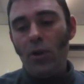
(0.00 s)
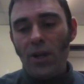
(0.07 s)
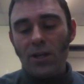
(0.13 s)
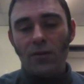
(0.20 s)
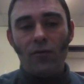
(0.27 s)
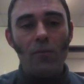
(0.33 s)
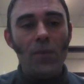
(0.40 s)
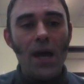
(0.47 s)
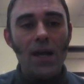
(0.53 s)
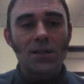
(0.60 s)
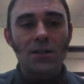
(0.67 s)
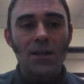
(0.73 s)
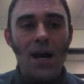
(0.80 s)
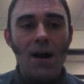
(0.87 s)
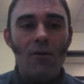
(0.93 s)
this from there
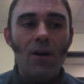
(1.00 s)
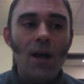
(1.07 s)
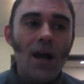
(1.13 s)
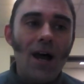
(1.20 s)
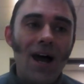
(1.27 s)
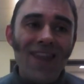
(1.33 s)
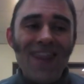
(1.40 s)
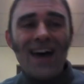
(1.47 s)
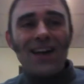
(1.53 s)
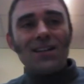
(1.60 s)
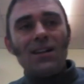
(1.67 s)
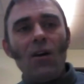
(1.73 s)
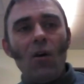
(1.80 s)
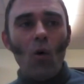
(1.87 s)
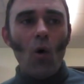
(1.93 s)
to there? And, and
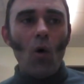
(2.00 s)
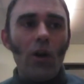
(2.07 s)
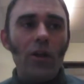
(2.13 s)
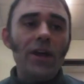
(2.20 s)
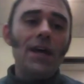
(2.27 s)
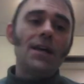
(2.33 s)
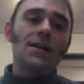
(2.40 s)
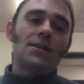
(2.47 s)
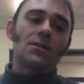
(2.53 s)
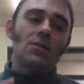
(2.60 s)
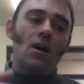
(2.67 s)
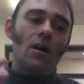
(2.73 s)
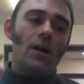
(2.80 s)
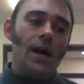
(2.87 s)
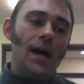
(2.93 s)
that all of these
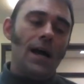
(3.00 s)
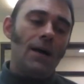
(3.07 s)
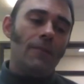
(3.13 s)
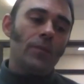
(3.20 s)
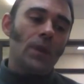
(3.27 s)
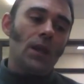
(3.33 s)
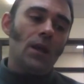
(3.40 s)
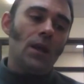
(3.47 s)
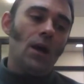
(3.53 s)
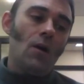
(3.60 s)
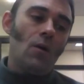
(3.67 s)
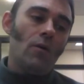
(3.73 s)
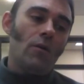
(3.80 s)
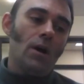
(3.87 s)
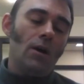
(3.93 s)
is, um, you
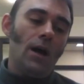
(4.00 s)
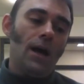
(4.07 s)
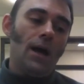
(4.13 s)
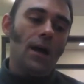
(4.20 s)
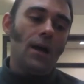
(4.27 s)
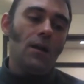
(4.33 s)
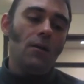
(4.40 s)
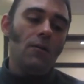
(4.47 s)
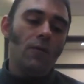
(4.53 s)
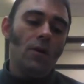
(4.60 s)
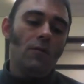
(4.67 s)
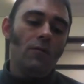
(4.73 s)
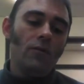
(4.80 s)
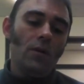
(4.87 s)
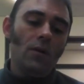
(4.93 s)
know, uh, you,
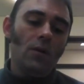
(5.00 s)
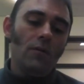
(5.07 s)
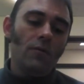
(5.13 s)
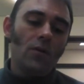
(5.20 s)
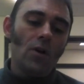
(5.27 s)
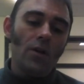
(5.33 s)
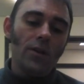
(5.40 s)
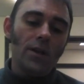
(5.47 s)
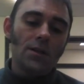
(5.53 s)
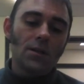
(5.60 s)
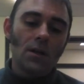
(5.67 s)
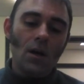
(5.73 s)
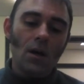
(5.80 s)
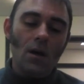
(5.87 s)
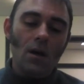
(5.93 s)
you've, you've got
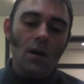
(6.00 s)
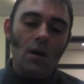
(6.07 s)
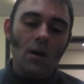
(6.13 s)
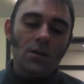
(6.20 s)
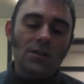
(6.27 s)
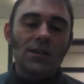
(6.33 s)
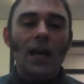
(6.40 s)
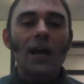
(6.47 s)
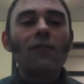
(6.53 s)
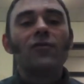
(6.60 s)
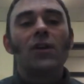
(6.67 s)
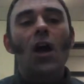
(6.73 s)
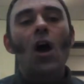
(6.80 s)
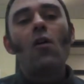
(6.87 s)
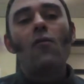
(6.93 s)
this
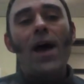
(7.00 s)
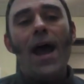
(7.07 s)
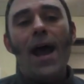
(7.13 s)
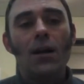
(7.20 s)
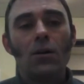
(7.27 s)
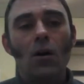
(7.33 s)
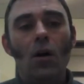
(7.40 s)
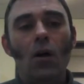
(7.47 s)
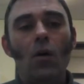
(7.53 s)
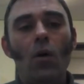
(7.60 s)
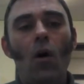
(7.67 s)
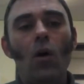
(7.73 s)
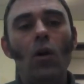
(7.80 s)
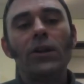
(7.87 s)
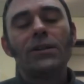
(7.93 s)
safety overhead
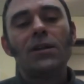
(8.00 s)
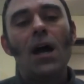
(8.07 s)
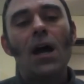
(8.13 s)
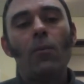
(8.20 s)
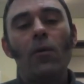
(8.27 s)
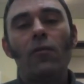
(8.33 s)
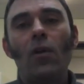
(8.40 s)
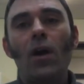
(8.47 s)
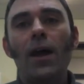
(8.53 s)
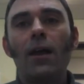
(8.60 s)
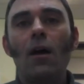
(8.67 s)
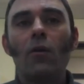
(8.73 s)
all, all the time of like,